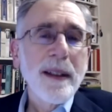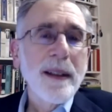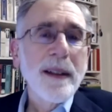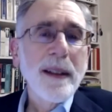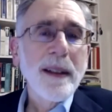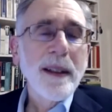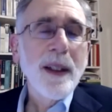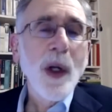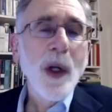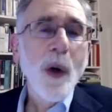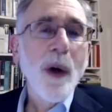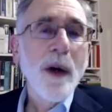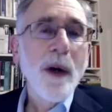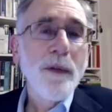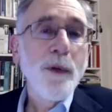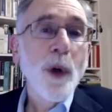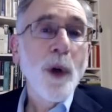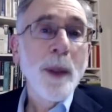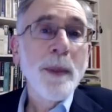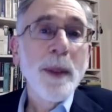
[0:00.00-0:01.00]
you know a
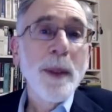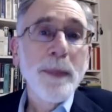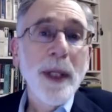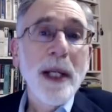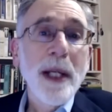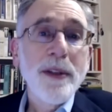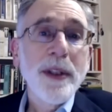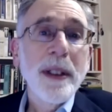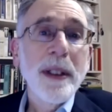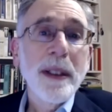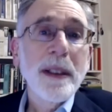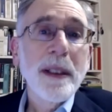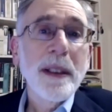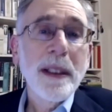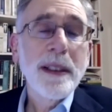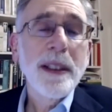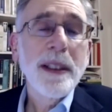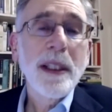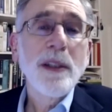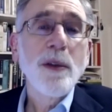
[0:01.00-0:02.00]
former president
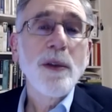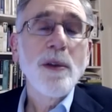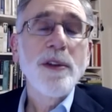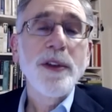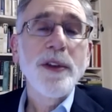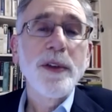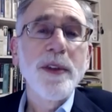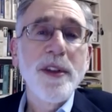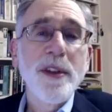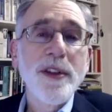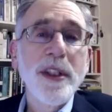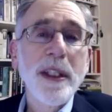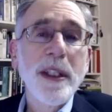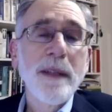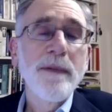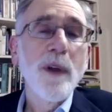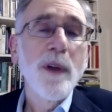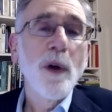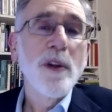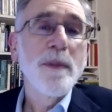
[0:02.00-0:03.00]
continues to
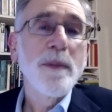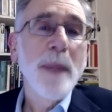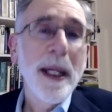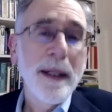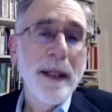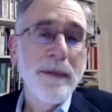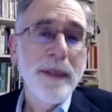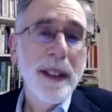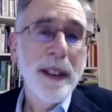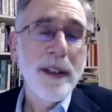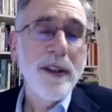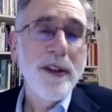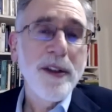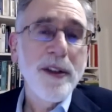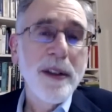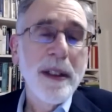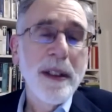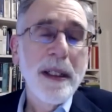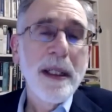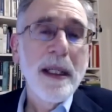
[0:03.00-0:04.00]
receive those
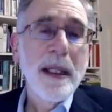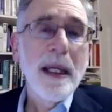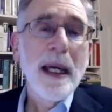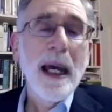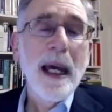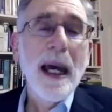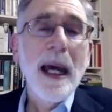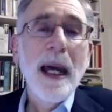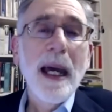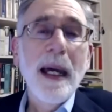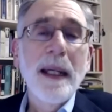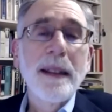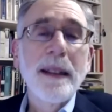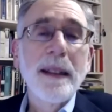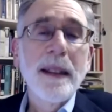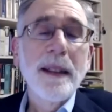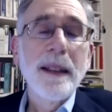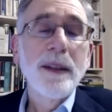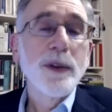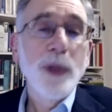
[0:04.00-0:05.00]
benefits, and,
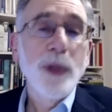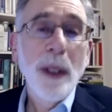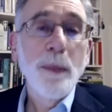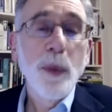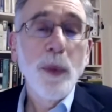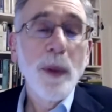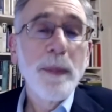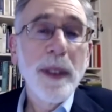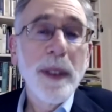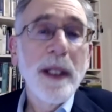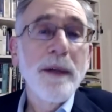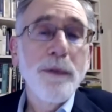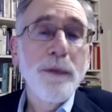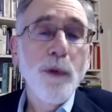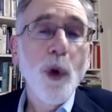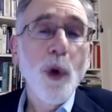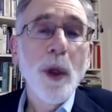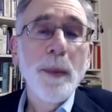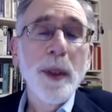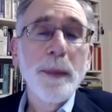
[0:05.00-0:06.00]
and Trump would be a
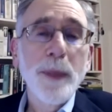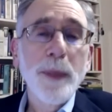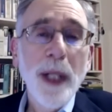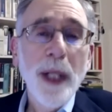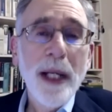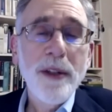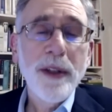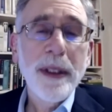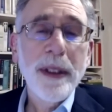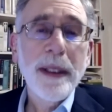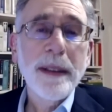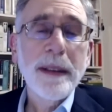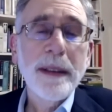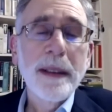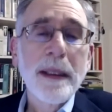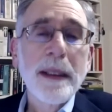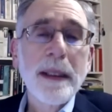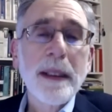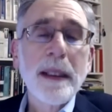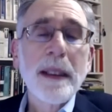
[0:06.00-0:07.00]
former president.
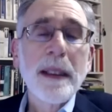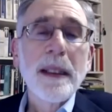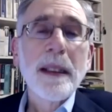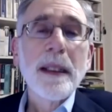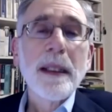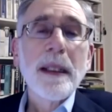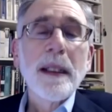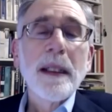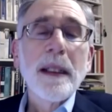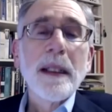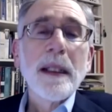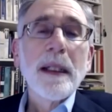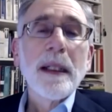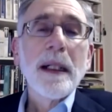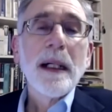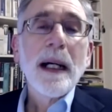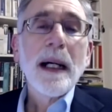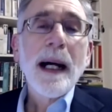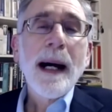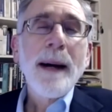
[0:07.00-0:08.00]

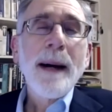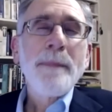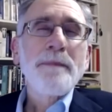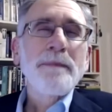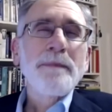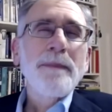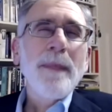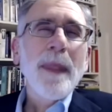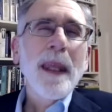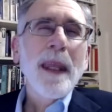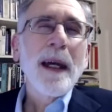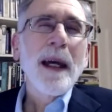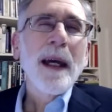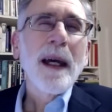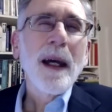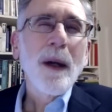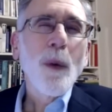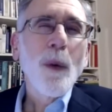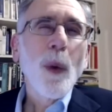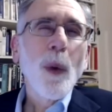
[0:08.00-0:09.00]
Um,
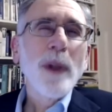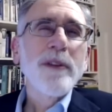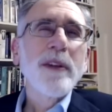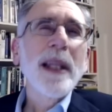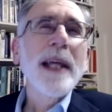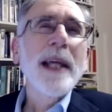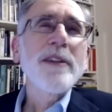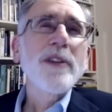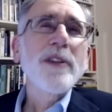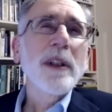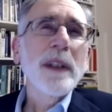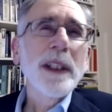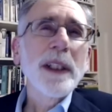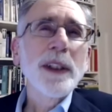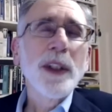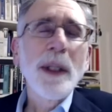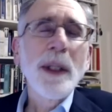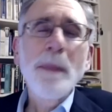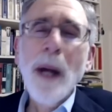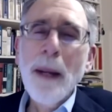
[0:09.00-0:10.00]
what's less
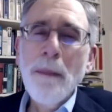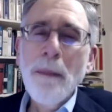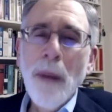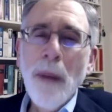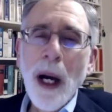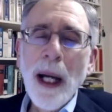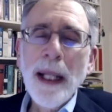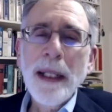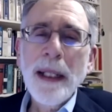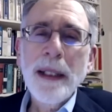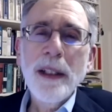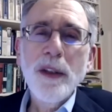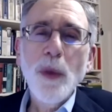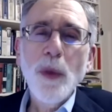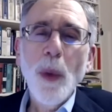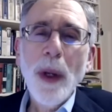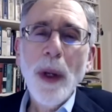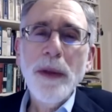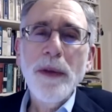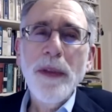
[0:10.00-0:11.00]
clear in my mind is
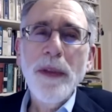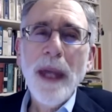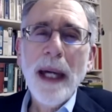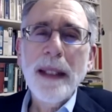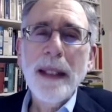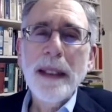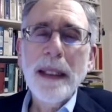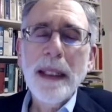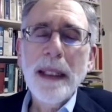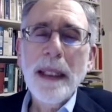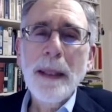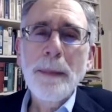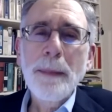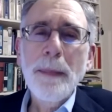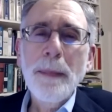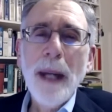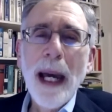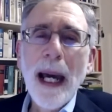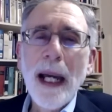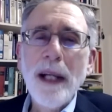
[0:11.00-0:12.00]
whether that
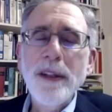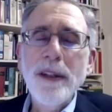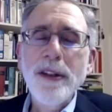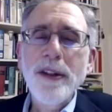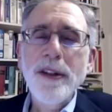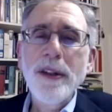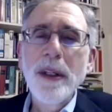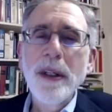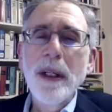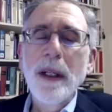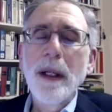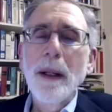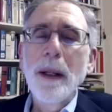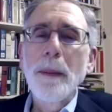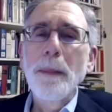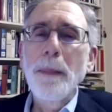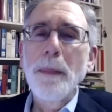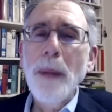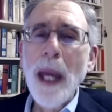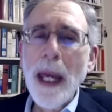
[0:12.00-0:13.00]
impacts
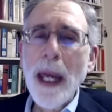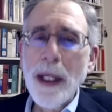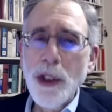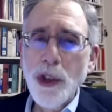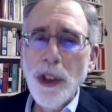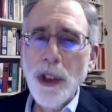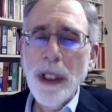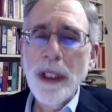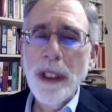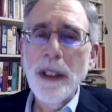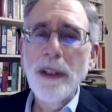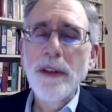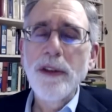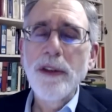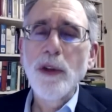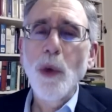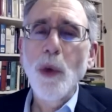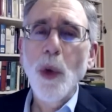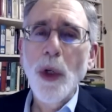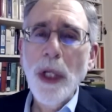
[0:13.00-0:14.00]

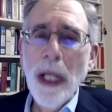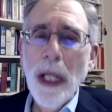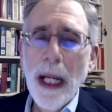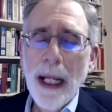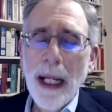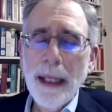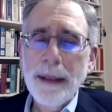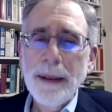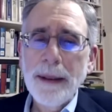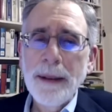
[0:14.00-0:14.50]
pensions or not.